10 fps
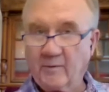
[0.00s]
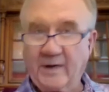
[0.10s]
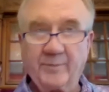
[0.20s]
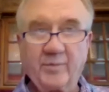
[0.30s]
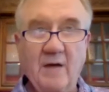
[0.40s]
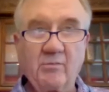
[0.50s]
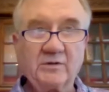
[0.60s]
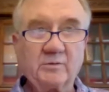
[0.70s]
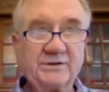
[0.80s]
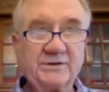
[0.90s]
We had
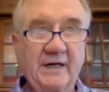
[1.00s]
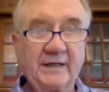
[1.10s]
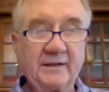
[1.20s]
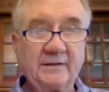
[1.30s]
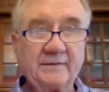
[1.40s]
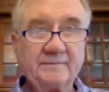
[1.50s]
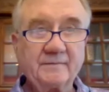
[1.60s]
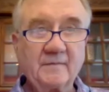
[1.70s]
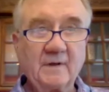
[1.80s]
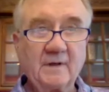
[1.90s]
problems with China
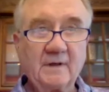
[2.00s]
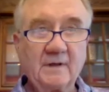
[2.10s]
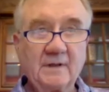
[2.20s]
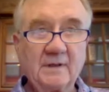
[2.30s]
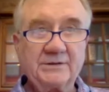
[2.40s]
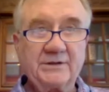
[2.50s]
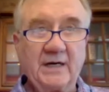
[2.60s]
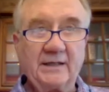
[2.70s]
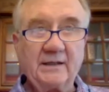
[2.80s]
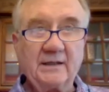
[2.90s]

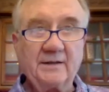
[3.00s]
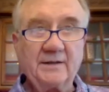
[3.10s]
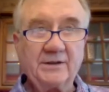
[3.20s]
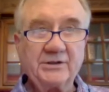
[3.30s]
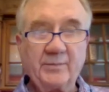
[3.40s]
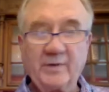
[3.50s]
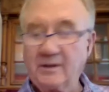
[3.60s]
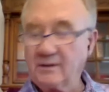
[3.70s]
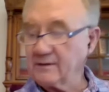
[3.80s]
and their shipping,